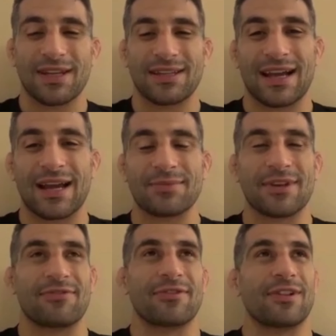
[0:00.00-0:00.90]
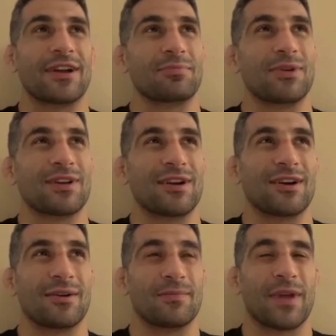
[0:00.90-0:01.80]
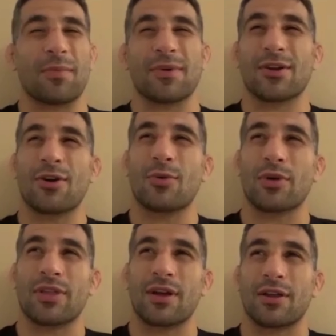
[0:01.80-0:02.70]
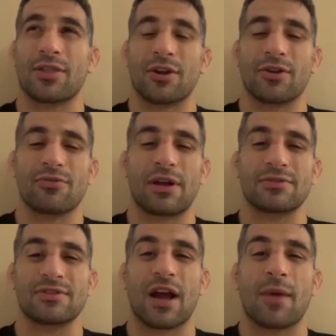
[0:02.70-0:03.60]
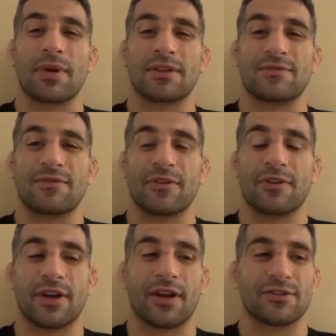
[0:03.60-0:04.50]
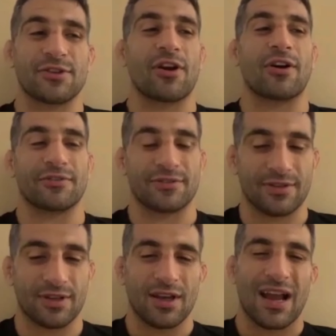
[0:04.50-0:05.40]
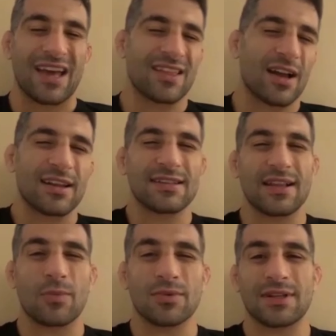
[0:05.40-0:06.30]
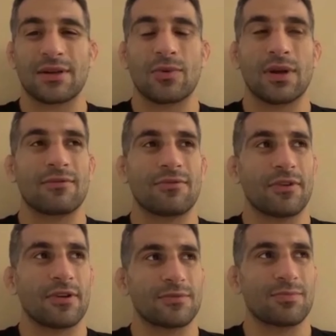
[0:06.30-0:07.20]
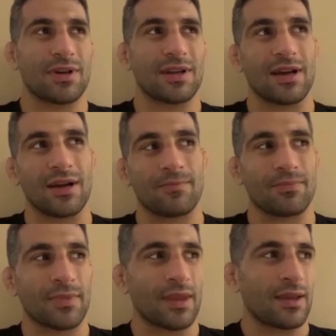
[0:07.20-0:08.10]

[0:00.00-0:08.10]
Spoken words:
many times, I feel like, but I'm gonna go with a third round stoppage for Charles. I thought Islam was gonna win first, but I'm